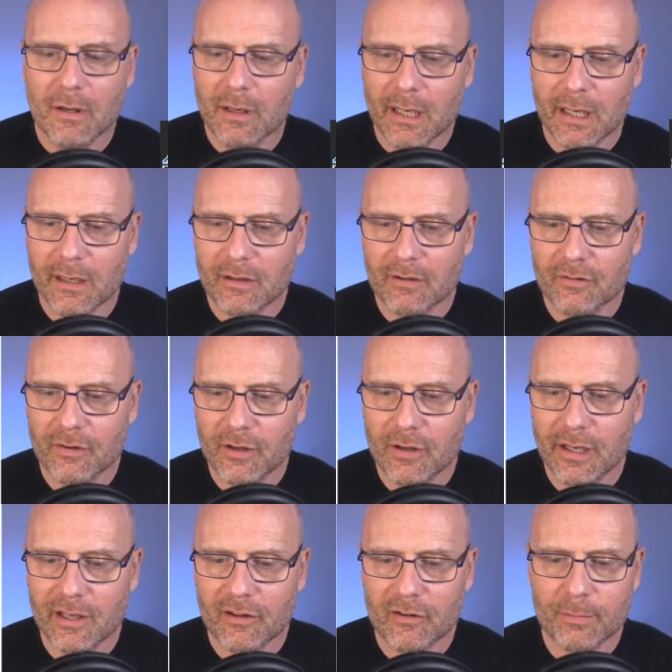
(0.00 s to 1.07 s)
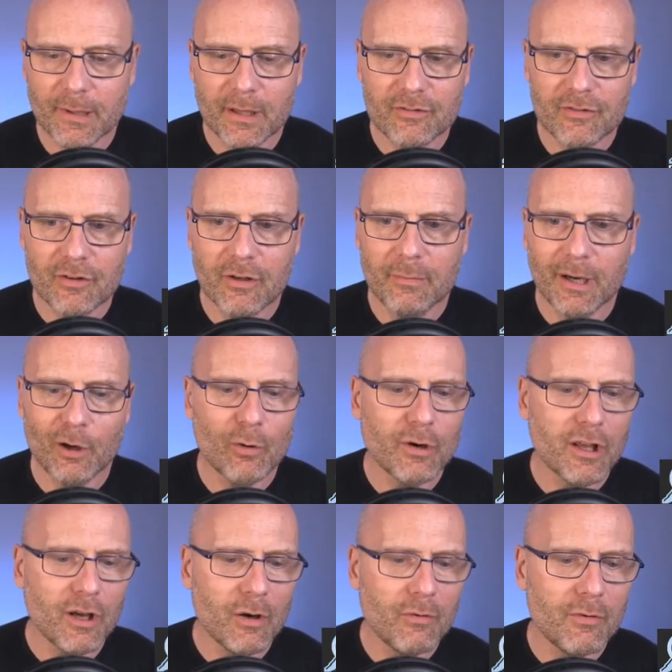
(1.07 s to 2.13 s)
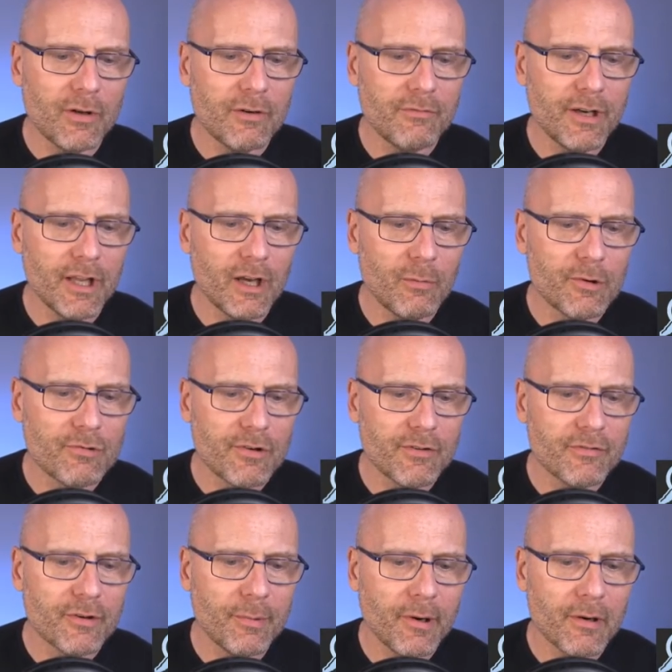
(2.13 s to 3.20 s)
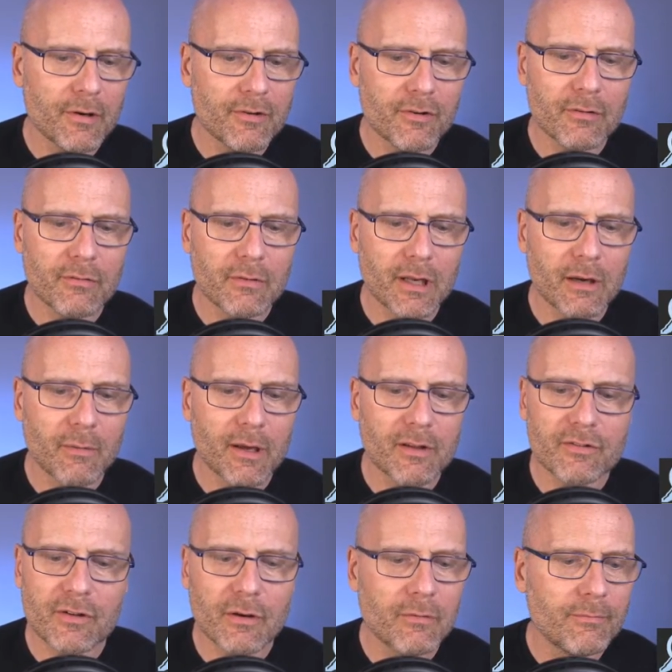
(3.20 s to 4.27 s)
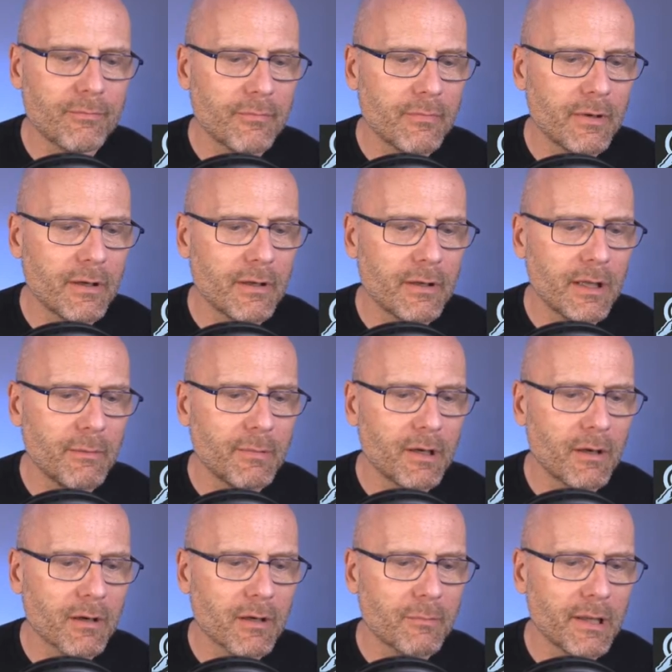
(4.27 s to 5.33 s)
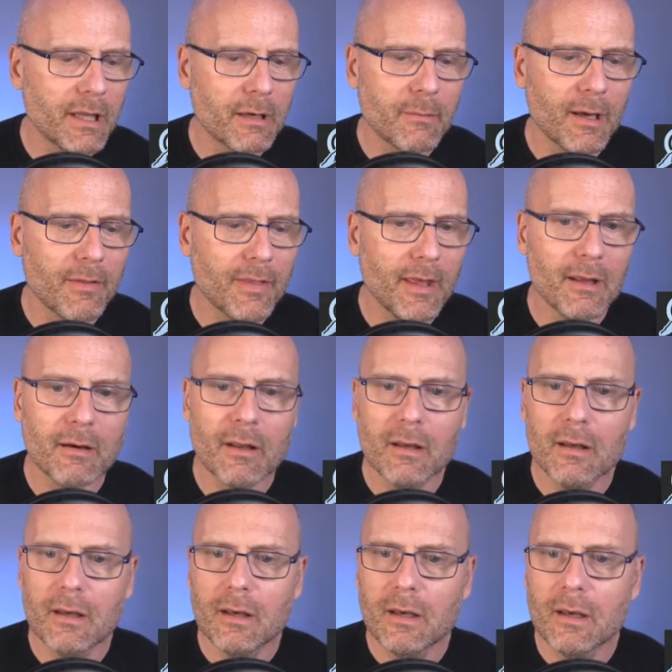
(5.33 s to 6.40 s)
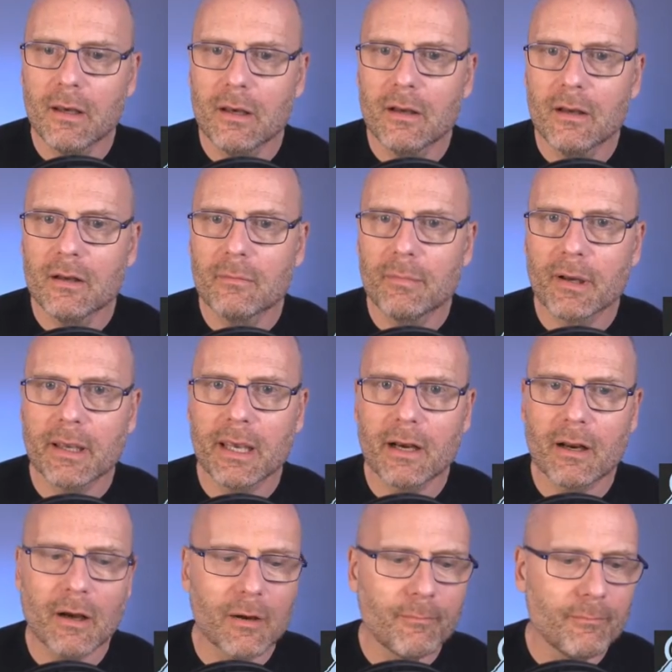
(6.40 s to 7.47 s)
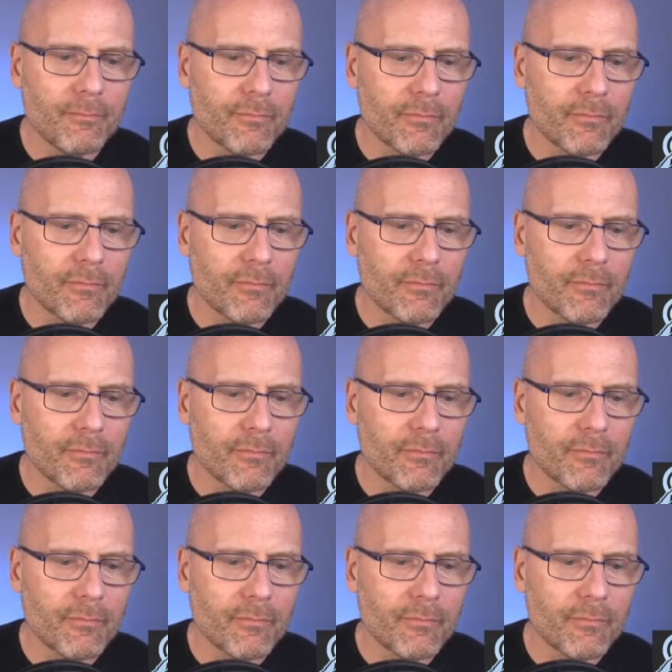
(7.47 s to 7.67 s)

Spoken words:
and XSplit, my audio and video would drift apart. And anyway, so let me not complain about that, but get on